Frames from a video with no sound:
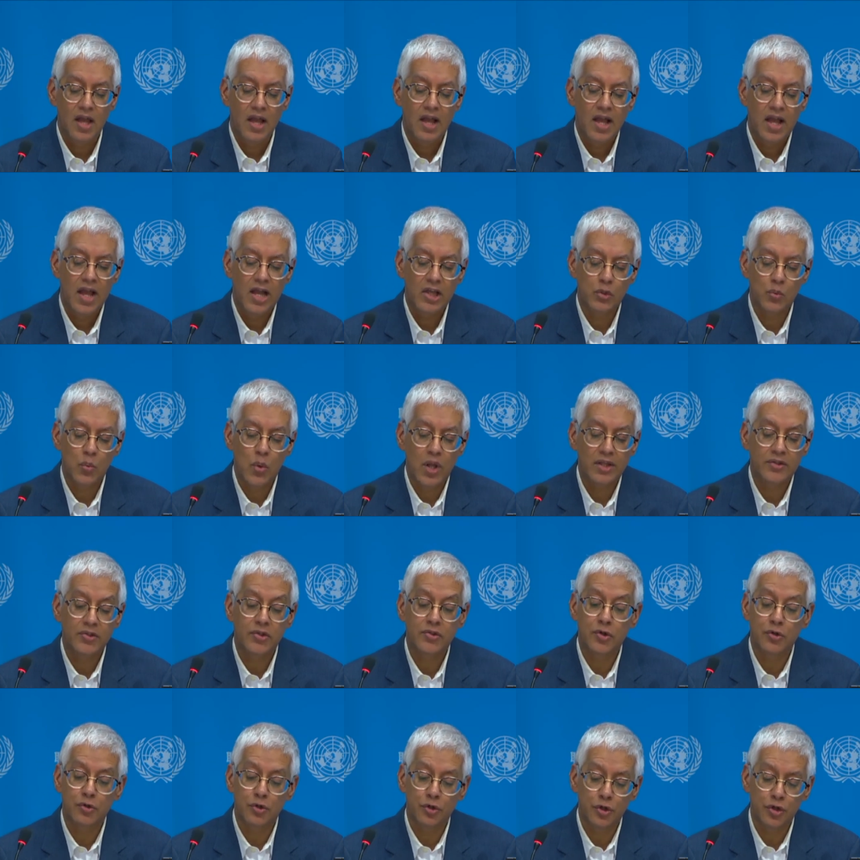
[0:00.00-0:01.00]
as well as
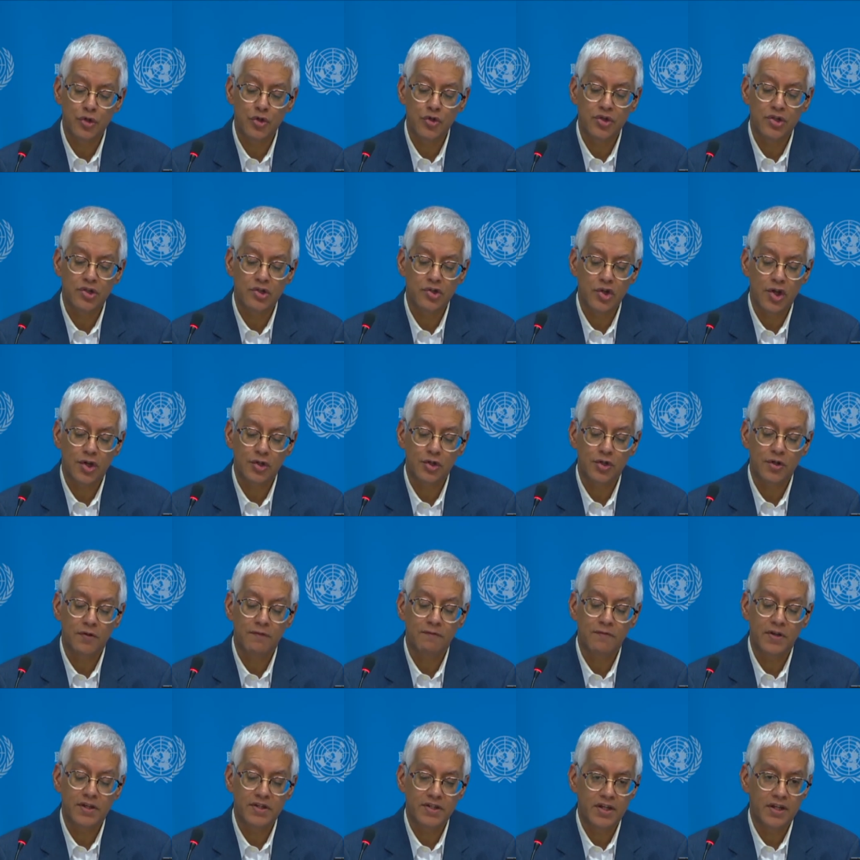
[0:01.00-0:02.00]
an urgent injection of
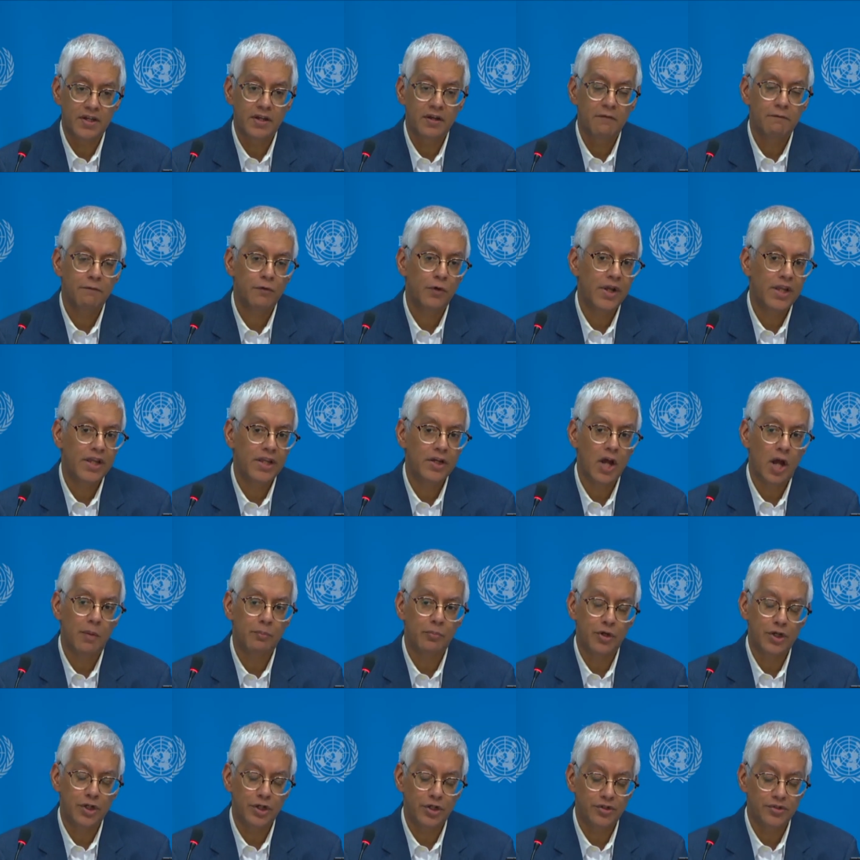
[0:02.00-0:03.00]
funding for aid
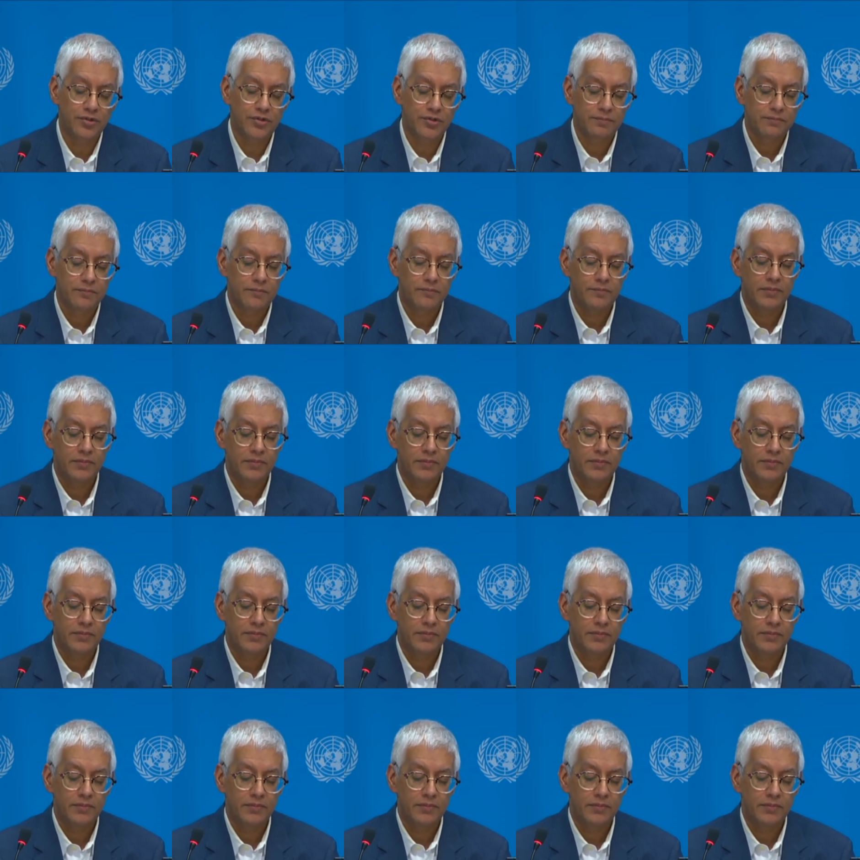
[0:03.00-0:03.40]
operations.